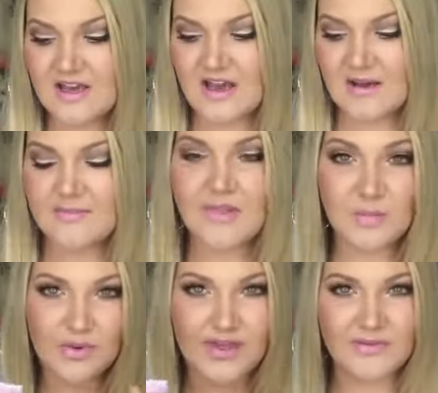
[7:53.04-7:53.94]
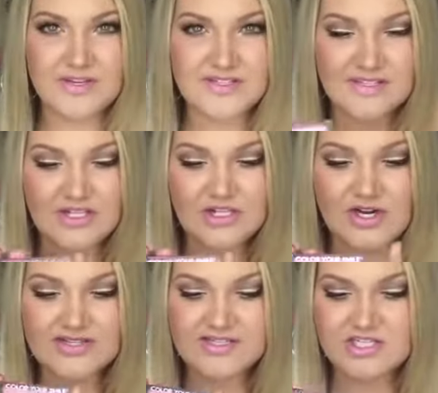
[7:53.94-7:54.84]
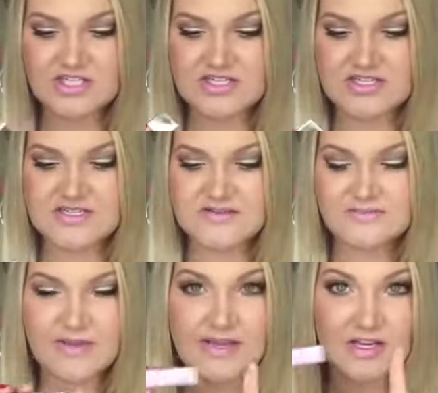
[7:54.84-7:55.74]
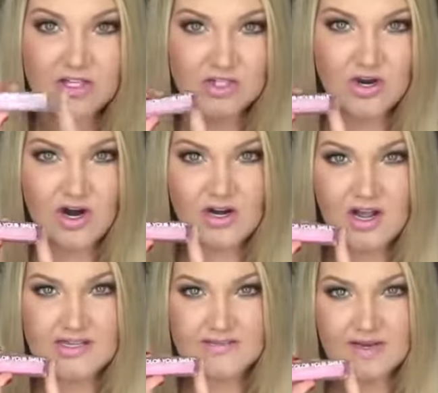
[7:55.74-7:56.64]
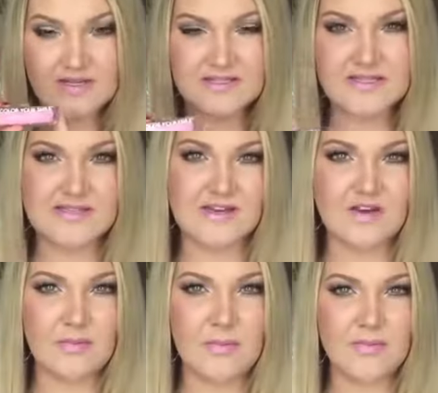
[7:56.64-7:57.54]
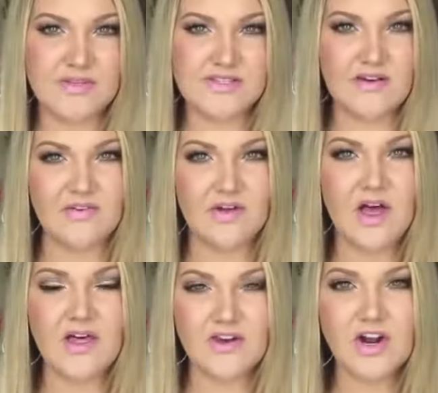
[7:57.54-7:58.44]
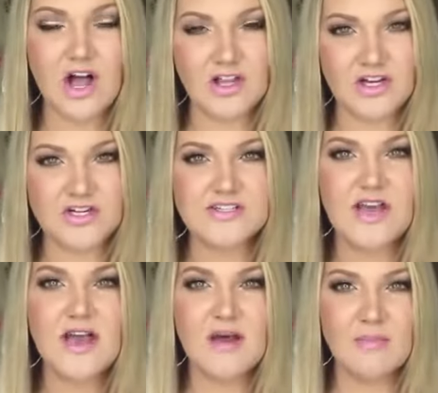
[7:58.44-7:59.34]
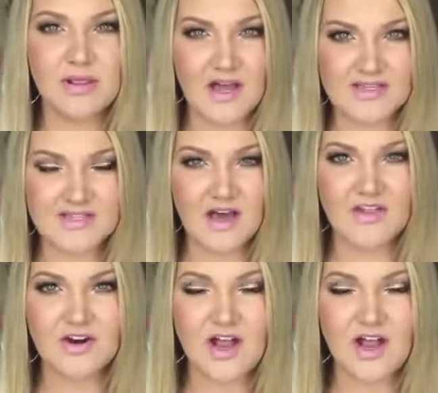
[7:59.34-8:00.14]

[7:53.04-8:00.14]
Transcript: Well, they recently transitioned into being Gerard Cosmetics because they've come up with several other colors plus other